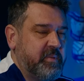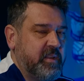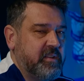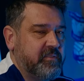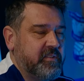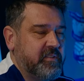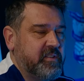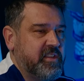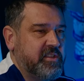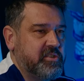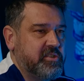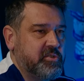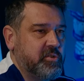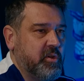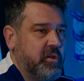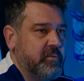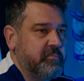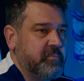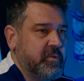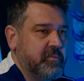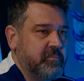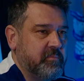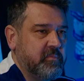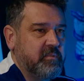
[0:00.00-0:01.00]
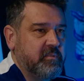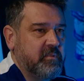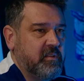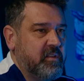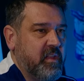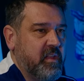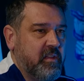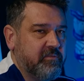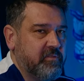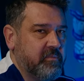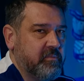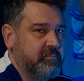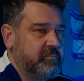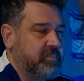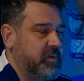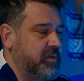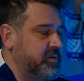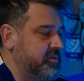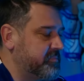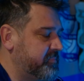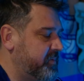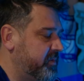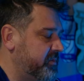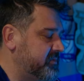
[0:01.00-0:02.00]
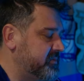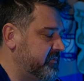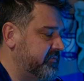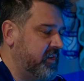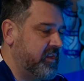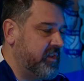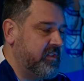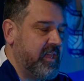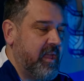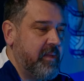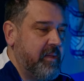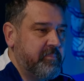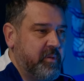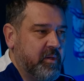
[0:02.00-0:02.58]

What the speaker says: bit of a disjointment from Blues' point of view there,